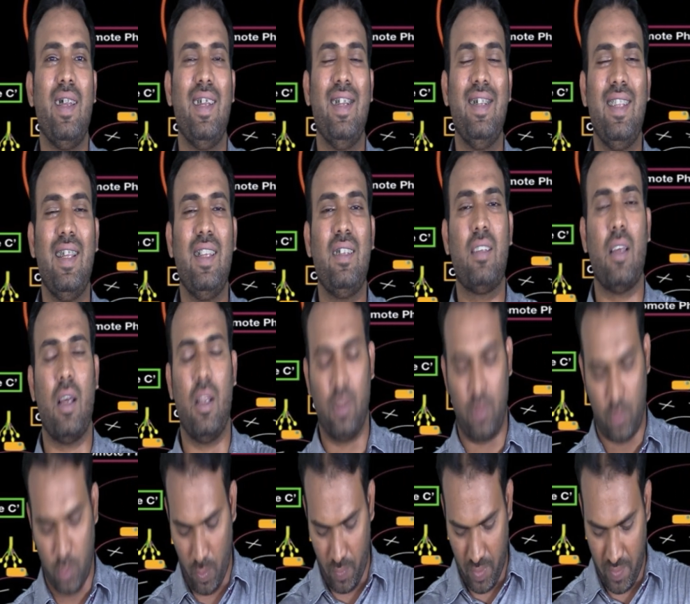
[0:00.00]
in this
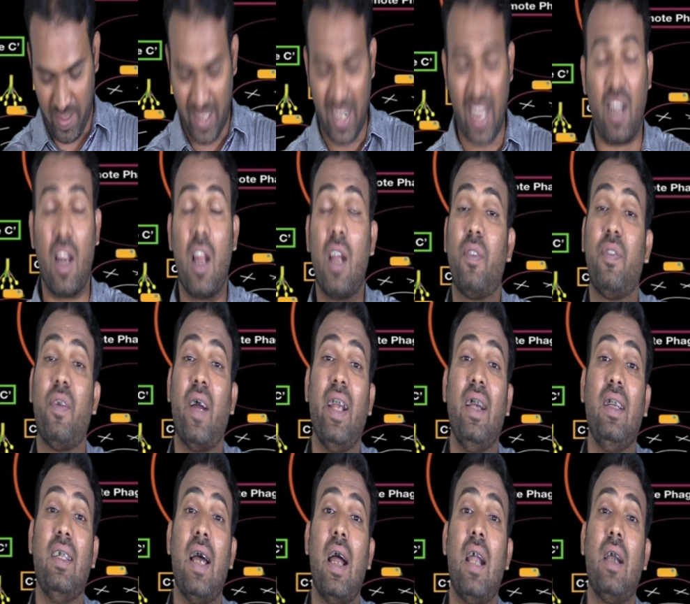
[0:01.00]
also we cannot
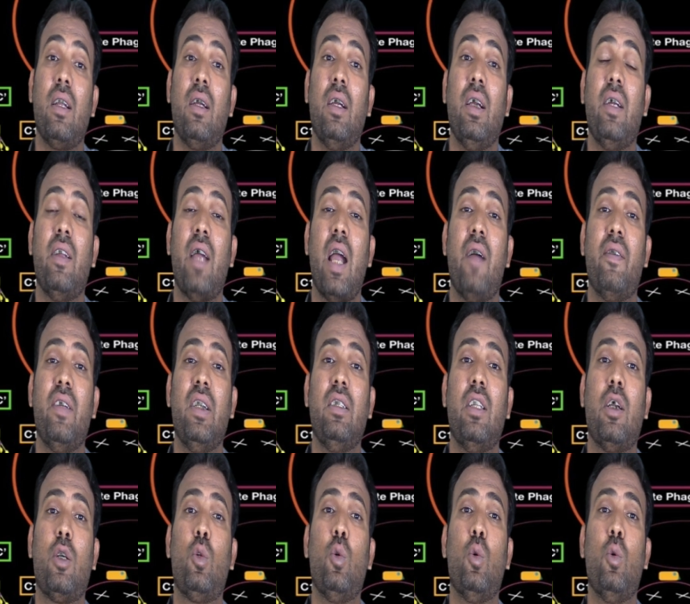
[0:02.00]
find that it having
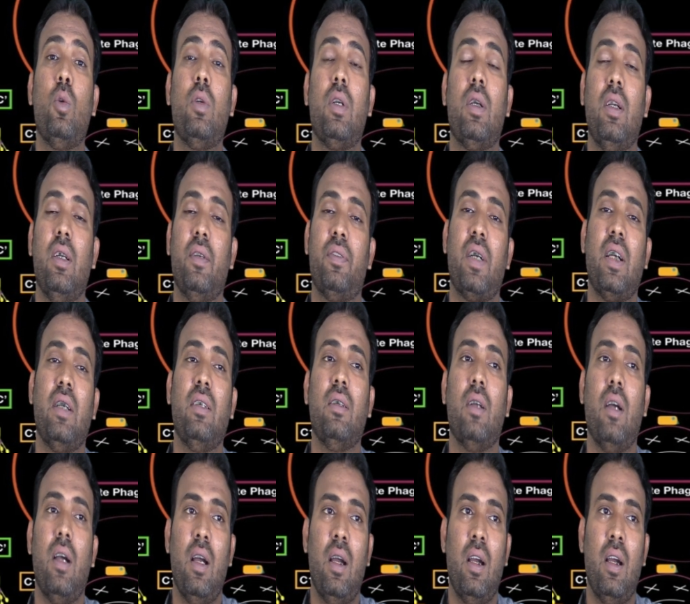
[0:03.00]
the two different